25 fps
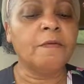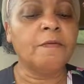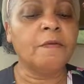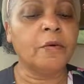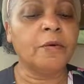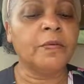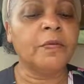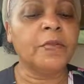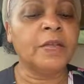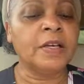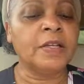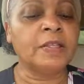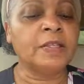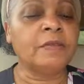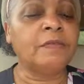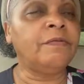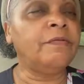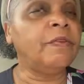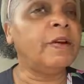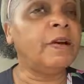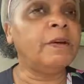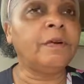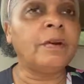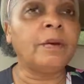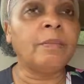for this
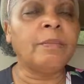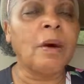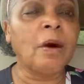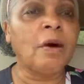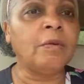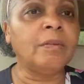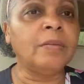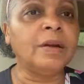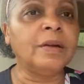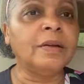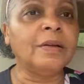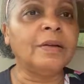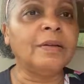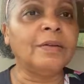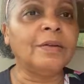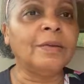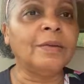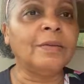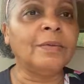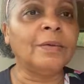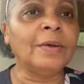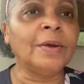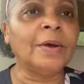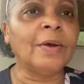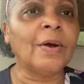very moment.
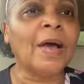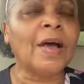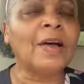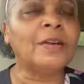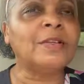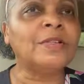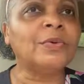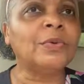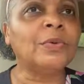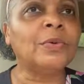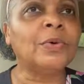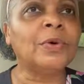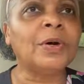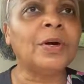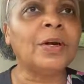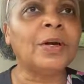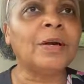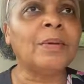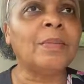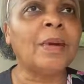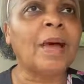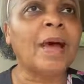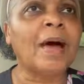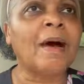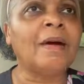We don't have to worry
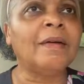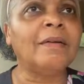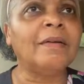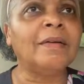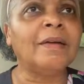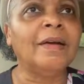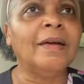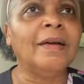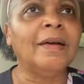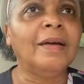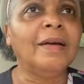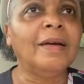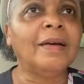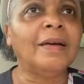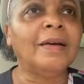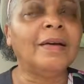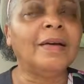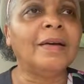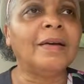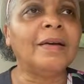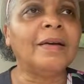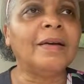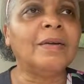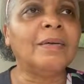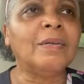about
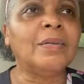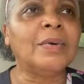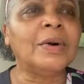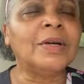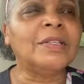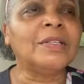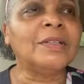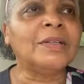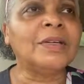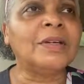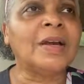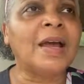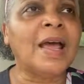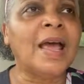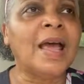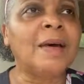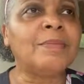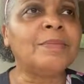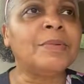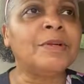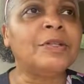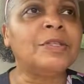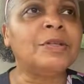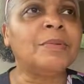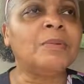what's going to
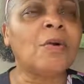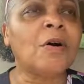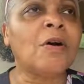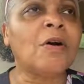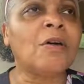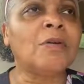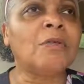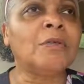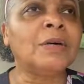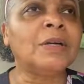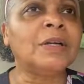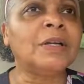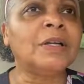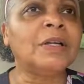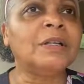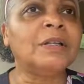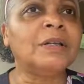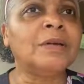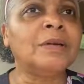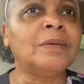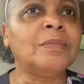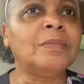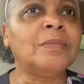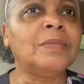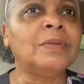happen tomorrow. Really,
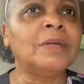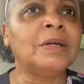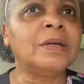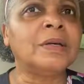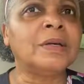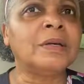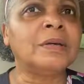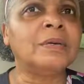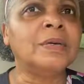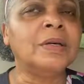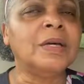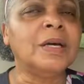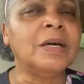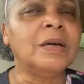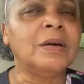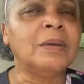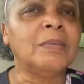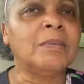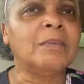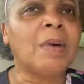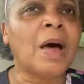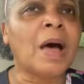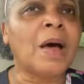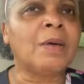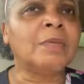the, the
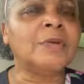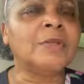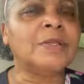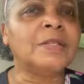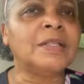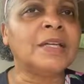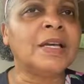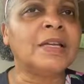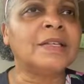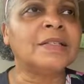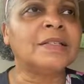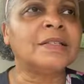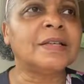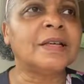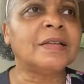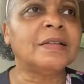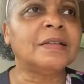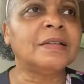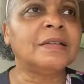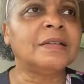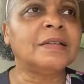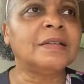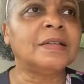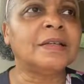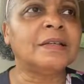Bible says that
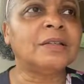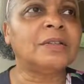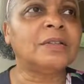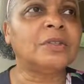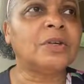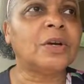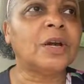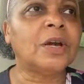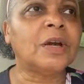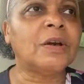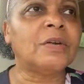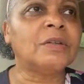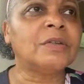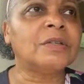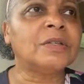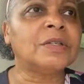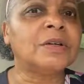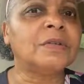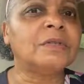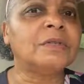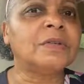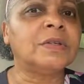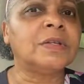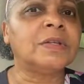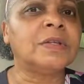the cares
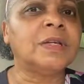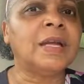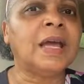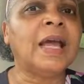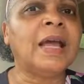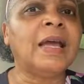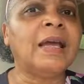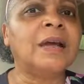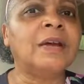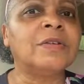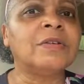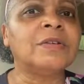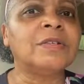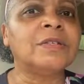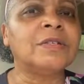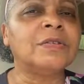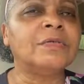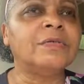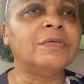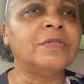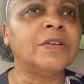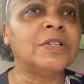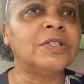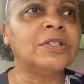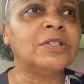of today are
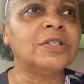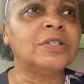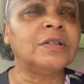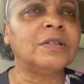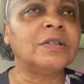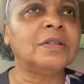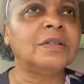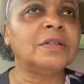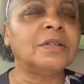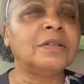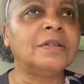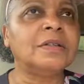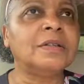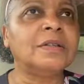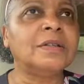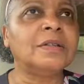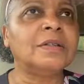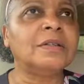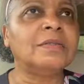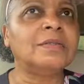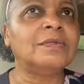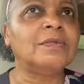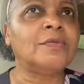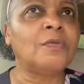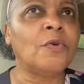sufficient
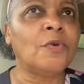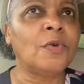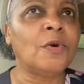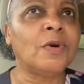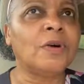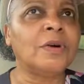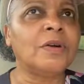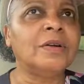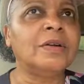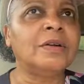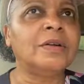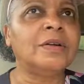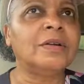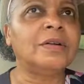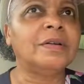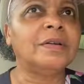for